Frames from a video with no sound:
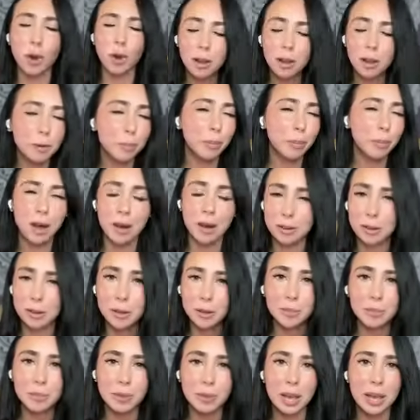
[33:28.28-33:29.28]
rock
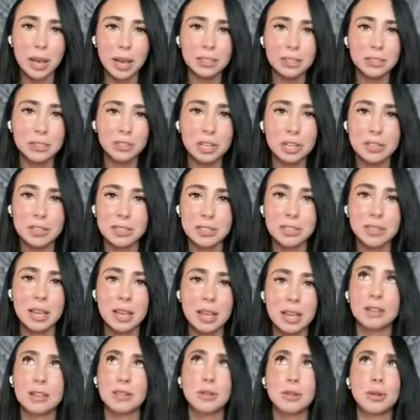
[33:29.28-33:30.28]
bottom and just
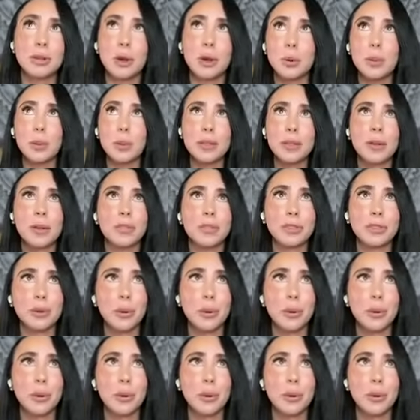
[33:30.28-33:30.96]
like, you know what?